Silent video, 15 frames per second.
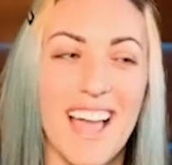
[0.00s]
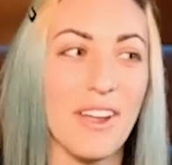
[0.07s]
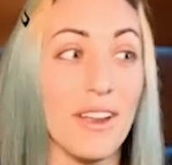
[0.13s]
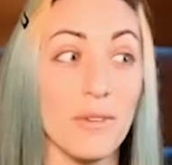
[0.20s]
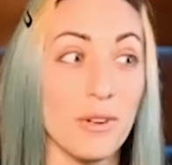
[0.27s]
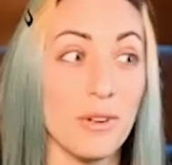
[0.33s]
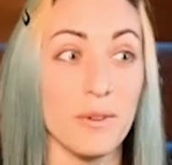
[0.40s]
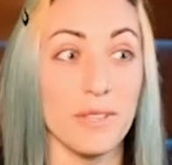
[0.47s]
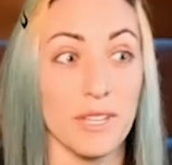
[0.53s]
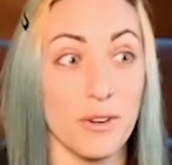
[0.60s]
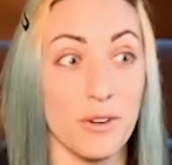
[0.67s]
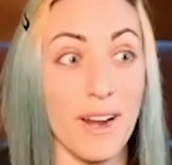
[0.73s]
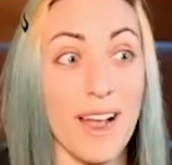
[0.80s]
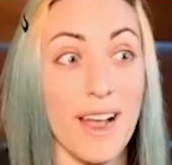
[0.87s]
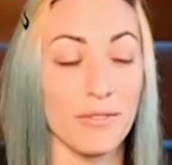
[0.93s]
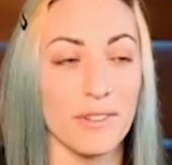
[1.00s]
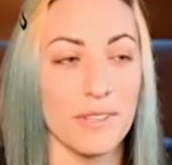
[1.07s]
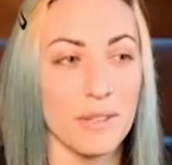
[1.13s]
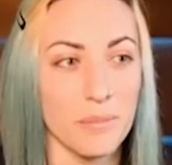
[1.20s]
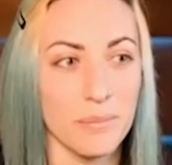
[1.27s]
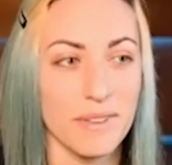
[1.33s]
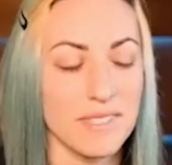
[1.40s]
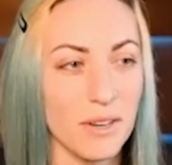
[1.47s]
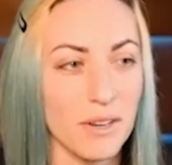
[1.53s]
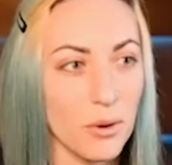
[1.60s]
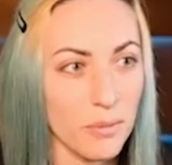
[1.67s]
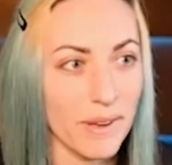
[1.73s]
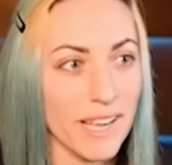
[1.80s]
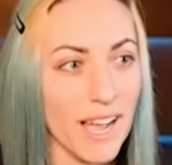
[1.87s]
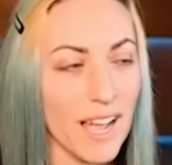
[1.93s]
don't go in the crowd for Limp Bizkit.
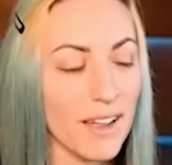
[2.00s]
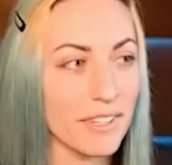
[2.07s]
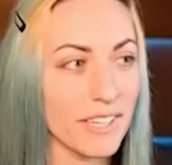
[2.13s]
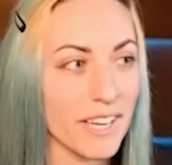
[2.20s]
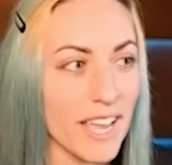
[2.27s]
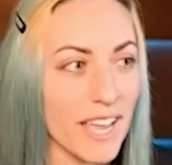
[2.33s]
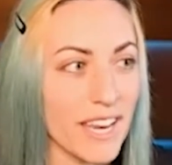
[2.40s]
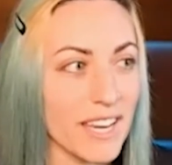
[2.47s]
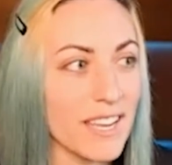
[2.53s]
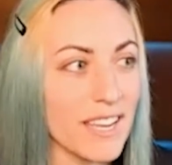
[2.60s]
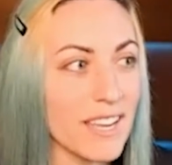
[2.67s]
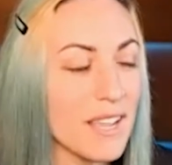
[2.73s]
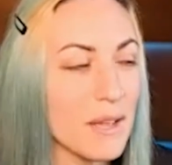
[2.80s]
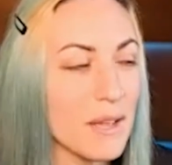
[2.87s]
Oh my God, forget it.